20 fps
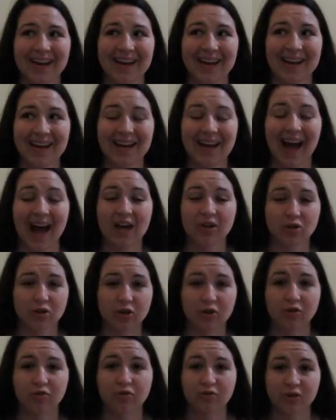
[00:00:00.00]
yeah, I took
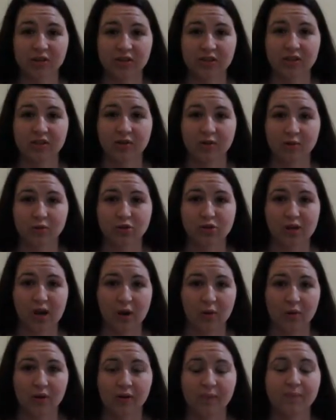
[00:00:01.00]
a freezing cold
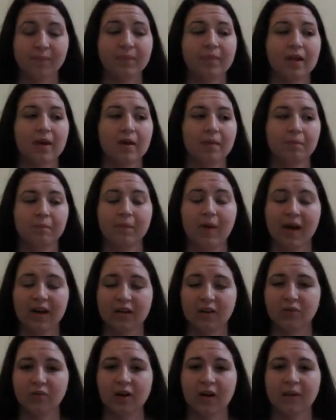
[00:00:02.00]
shower.
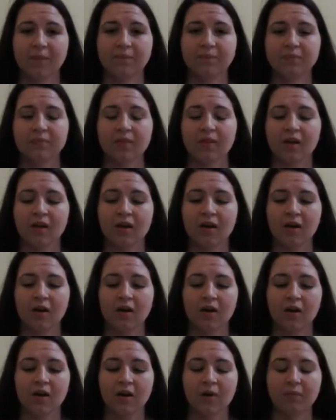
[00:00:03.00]
Anyway,
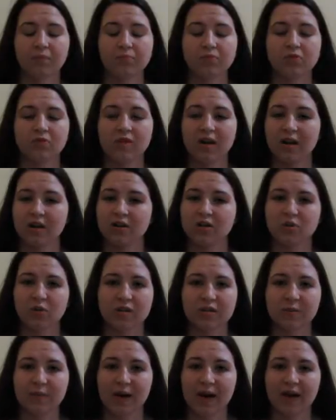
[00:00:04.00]
so then I just
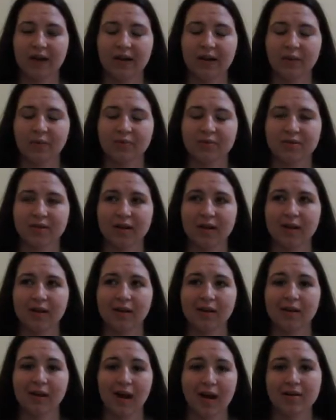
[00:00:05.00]
went to bed. It was
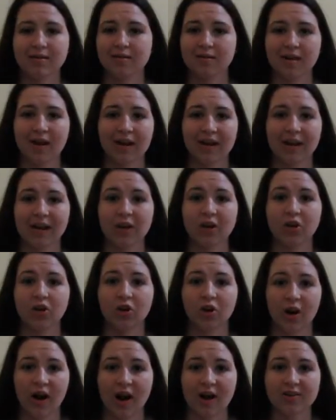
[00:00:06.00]
like 9 o'clock and I
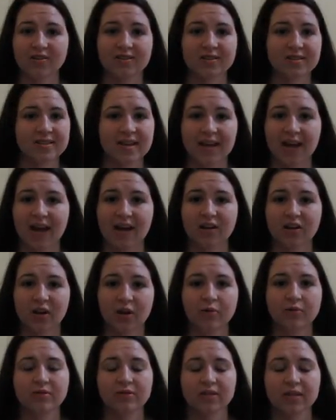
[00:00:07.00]
crashed because I got
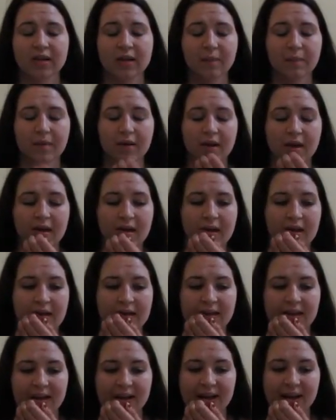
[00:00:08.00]
no sleep.
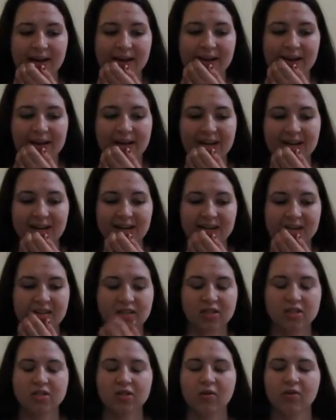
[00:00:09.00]

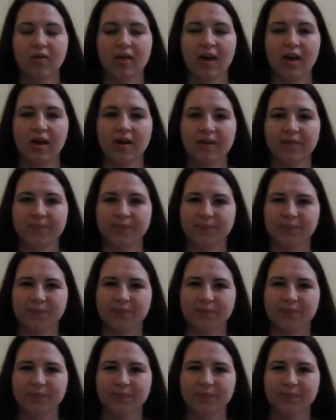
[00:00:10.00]
So then